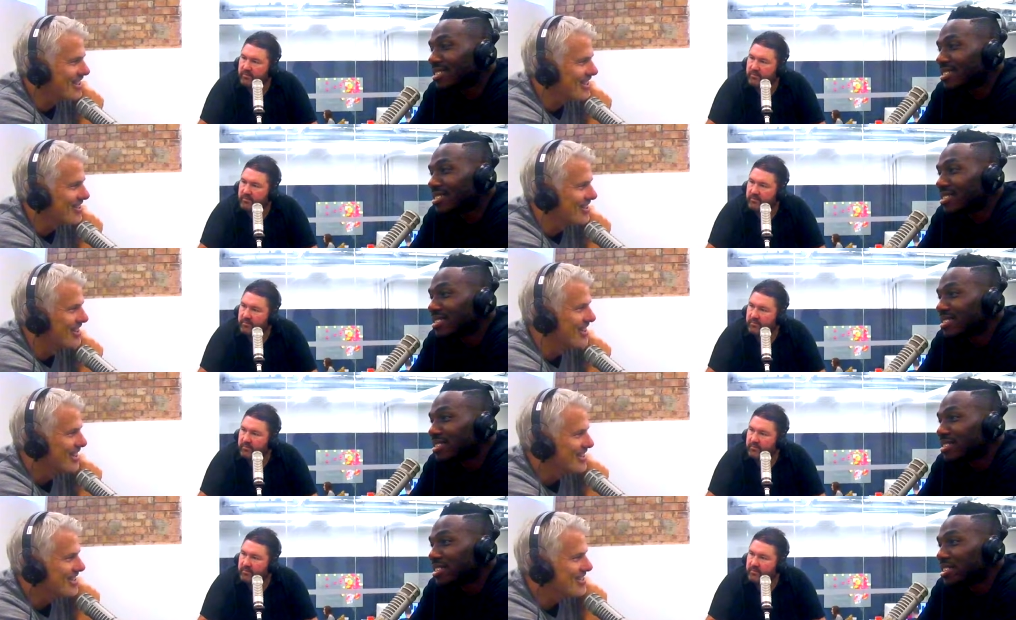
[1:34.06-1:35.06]
Speaker 1: Tino
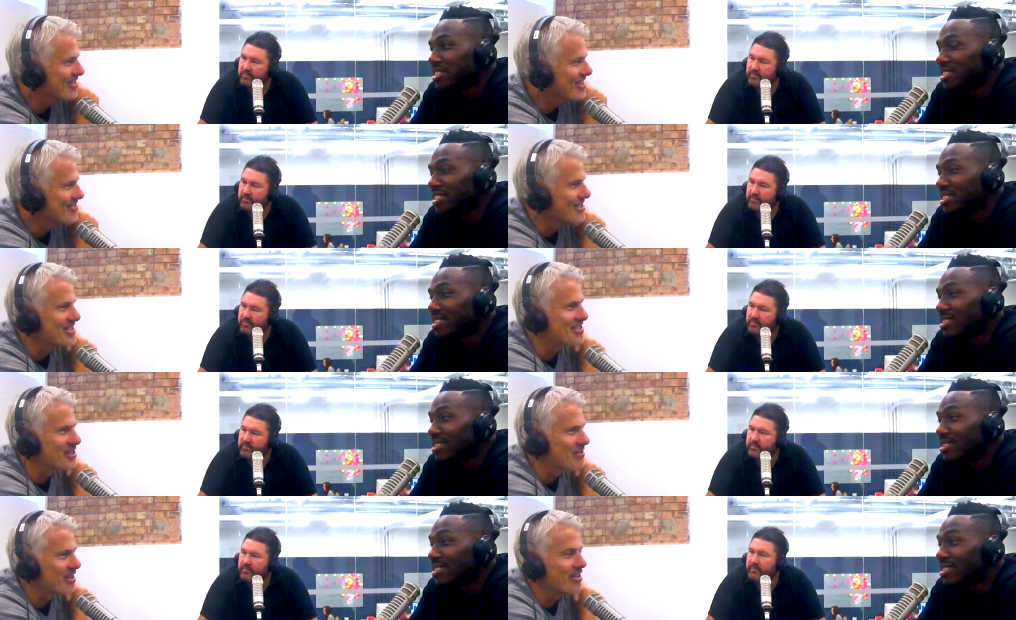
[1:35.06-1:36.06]
just went to his
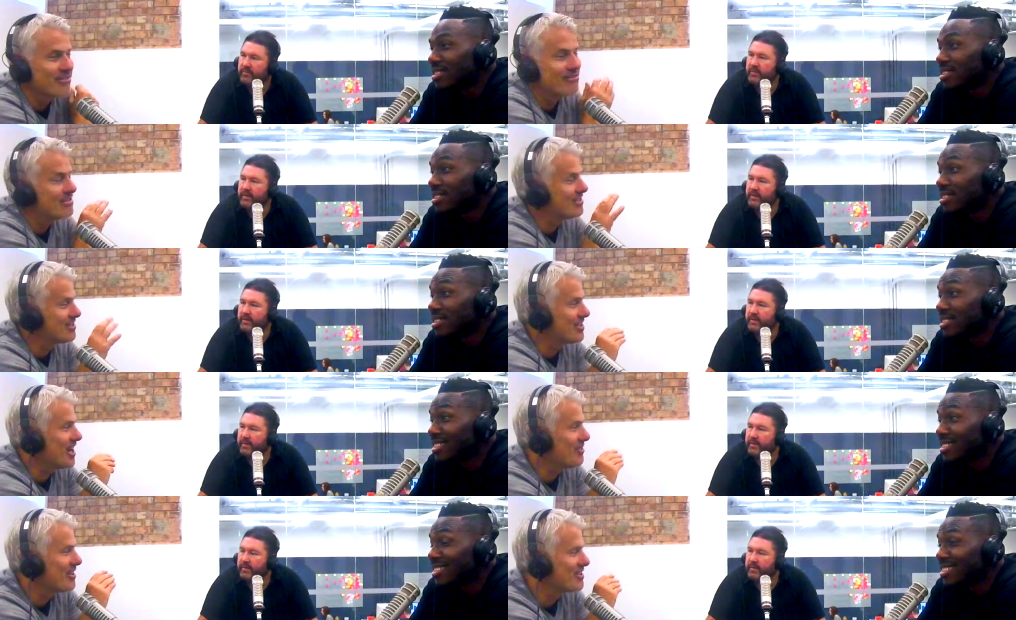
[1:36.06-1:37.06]
interpreter, he
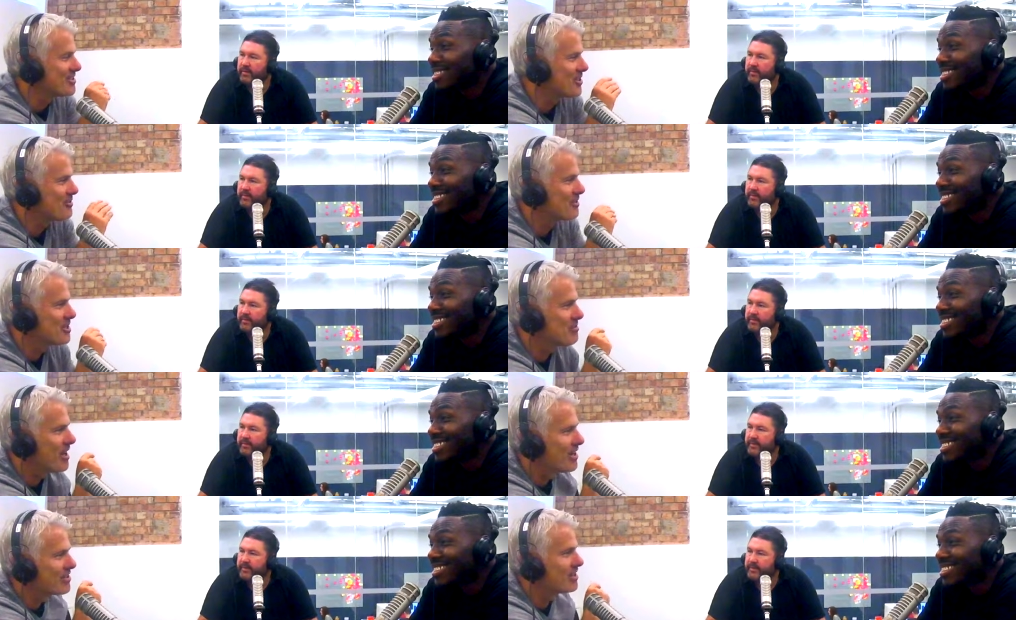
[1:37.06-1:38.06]
chatted like his interpreter in
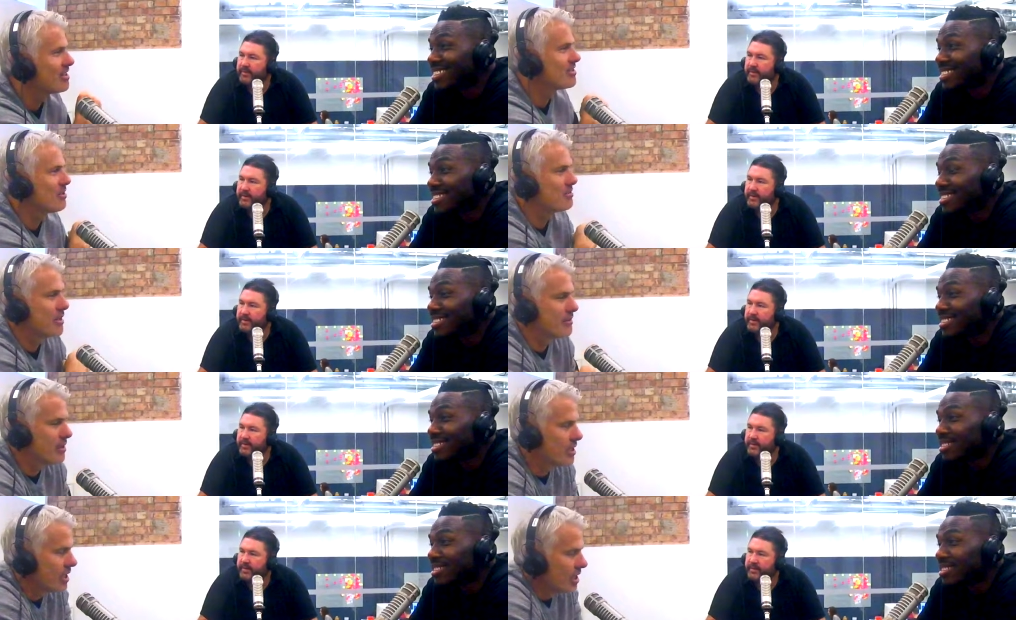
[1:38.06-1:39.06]
Spanish, and the interpreter went,
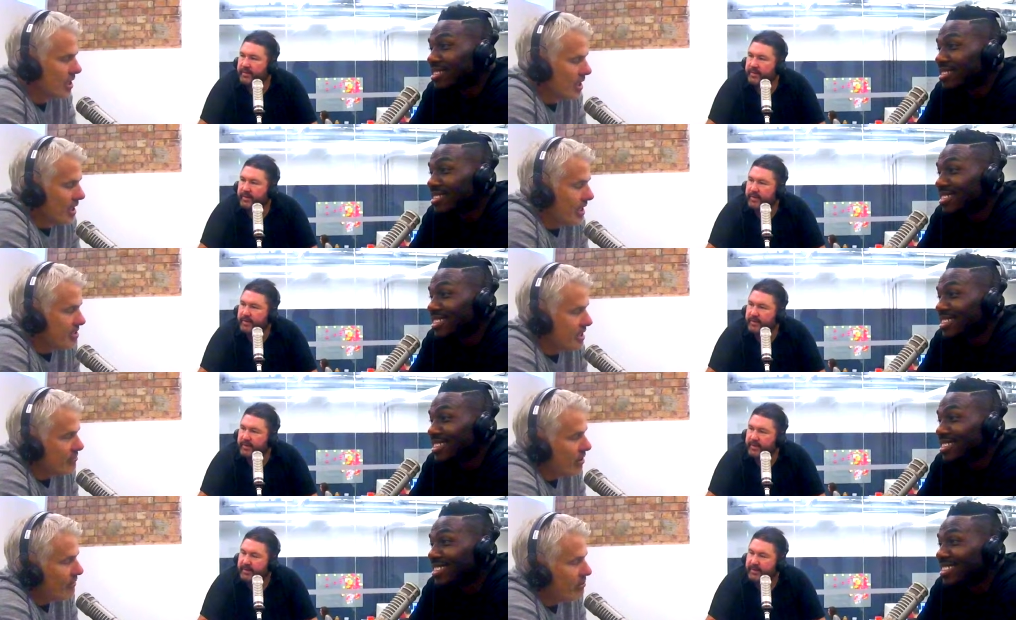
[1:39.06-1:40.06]
but he said
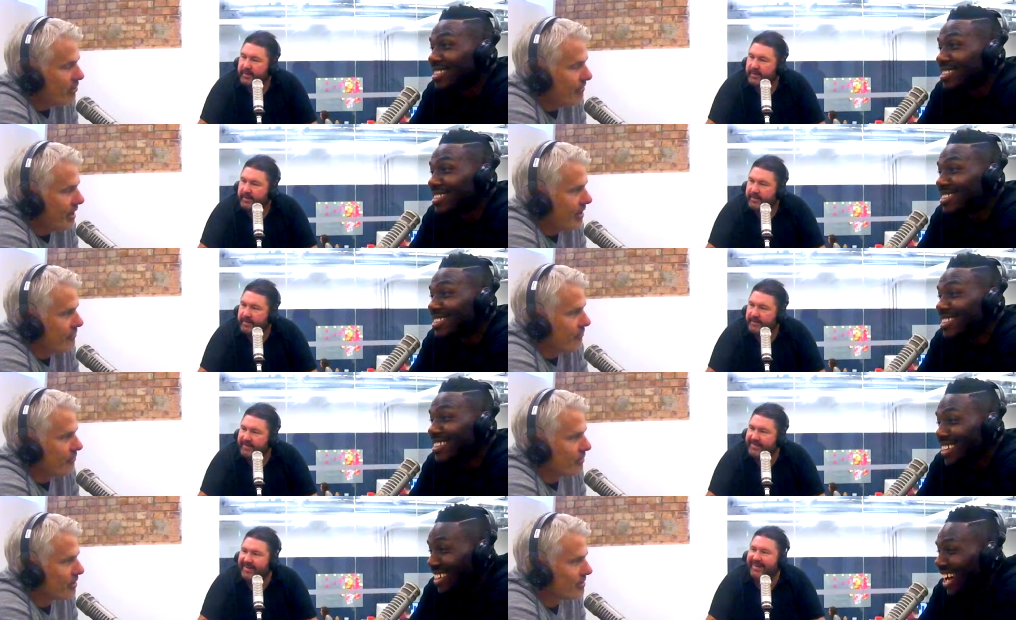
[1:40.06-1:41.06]
he'd rather come off now. and